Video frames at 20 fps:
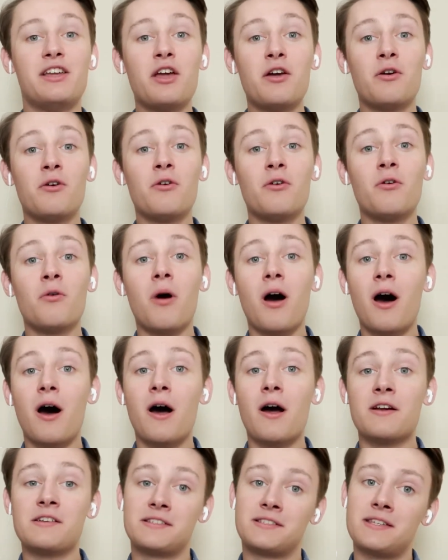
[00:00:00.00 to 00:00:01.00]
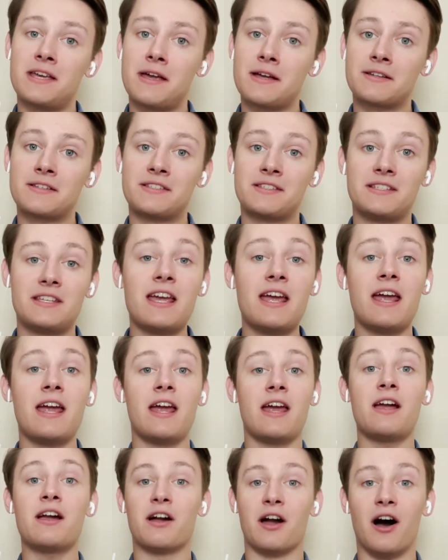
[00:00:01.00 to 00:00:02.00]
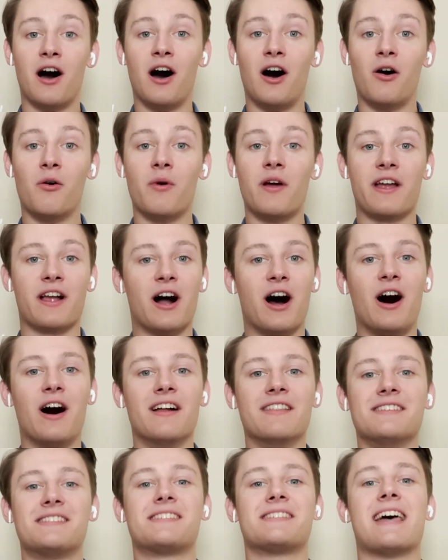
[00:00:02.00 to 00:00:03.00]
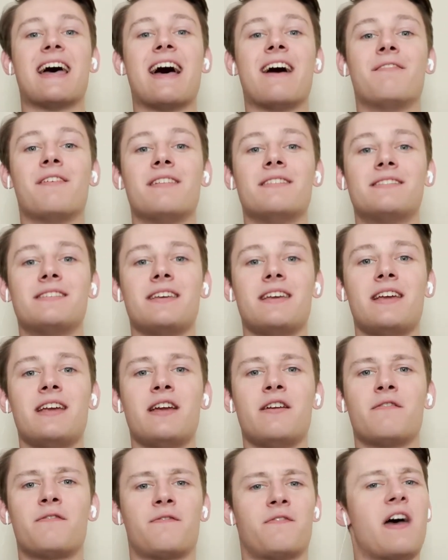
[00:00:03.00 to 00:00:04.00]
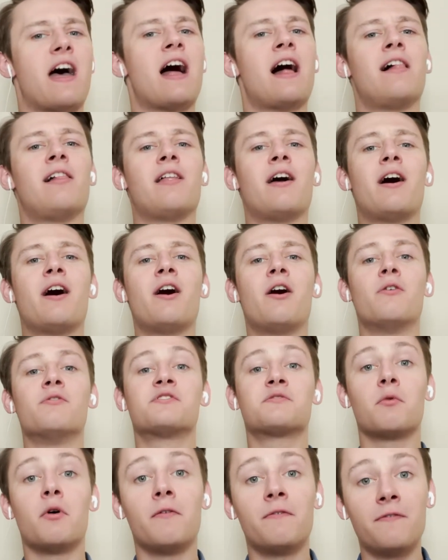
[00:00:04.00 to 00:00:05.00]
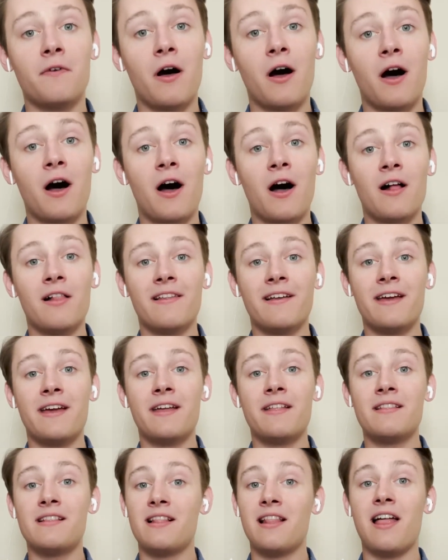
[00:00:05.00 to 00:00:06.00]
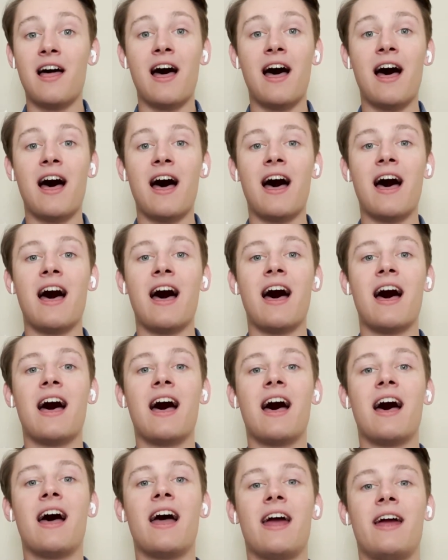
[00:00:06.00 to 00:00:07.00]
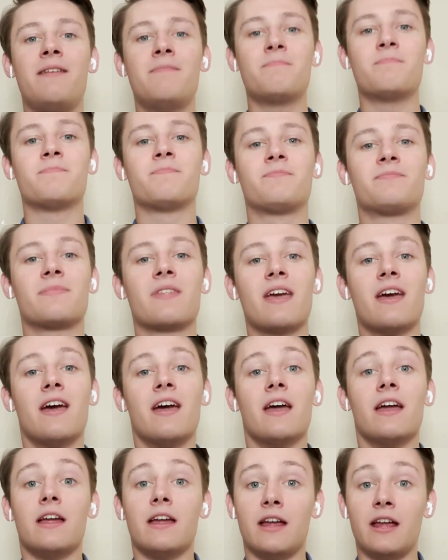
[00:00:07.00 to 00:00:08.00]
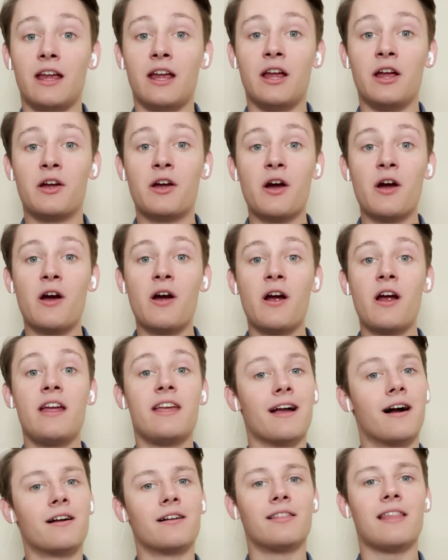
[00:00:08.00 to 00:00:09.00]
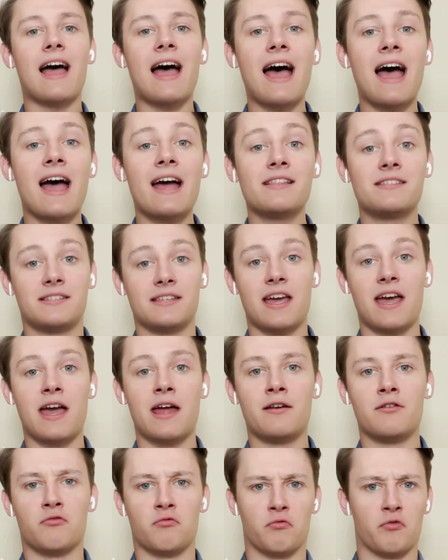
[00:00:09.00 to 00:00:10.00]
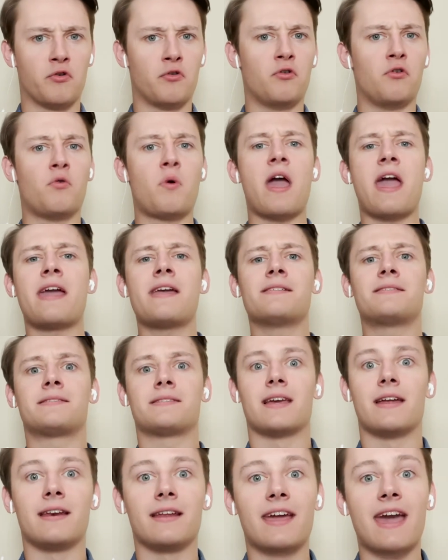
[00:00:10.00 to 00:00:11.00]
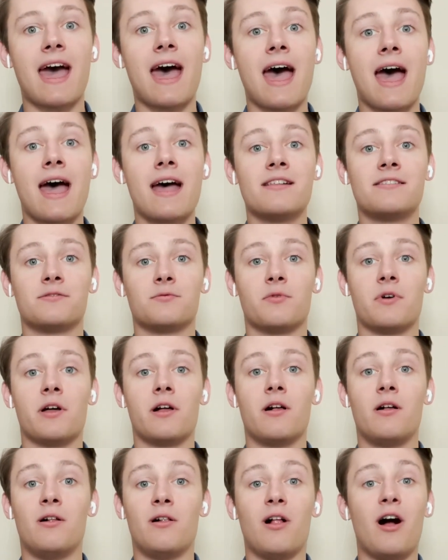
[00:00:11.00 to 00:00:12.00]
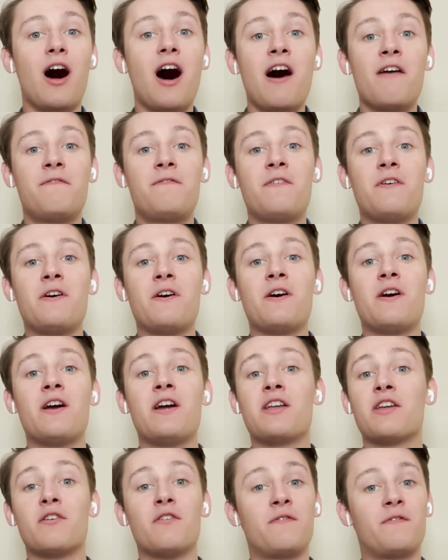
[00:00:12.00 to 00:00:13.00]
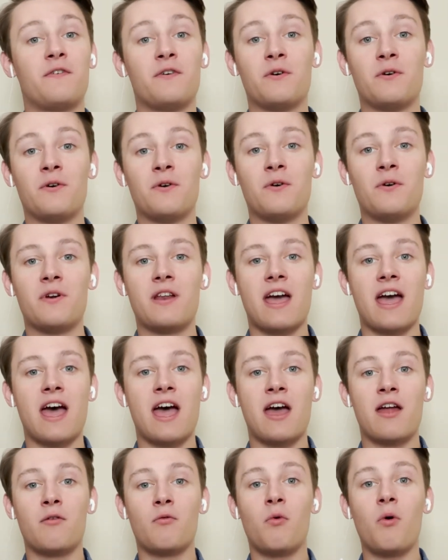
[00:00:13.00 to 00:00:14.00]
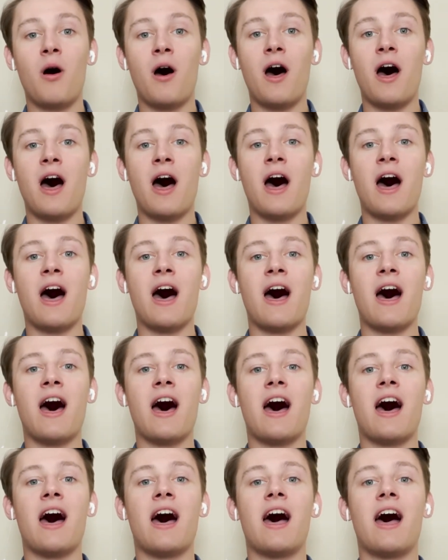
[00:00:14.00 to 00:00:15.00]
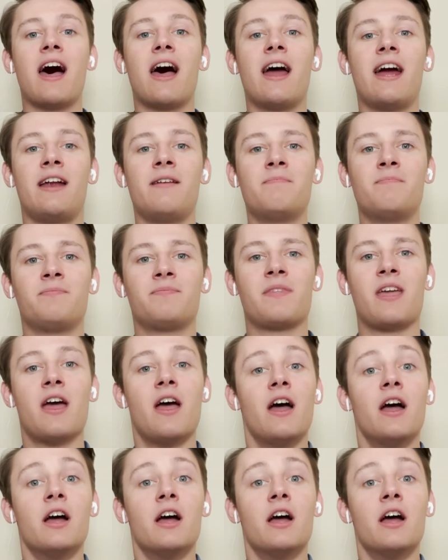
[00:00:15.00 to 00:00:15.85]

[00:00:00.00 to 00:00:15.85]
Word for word: You are 16, going on 17, fellows will fall in line. Eager young lads and roues and cads will offer you food and wine.